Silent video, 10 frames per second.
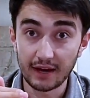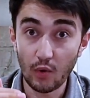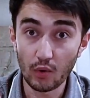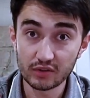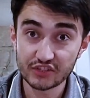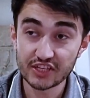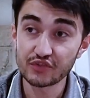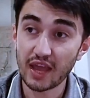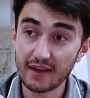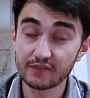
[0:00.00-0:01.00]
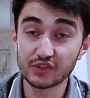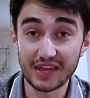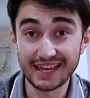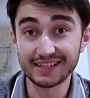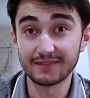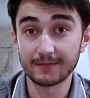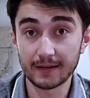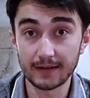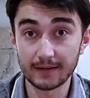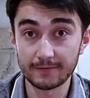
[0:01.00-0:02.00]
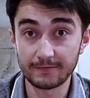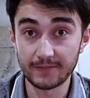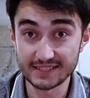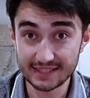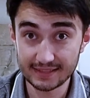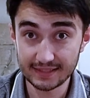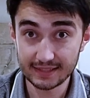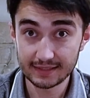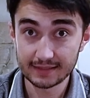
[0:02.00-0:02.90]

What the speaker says: oil change, you have to add it physically.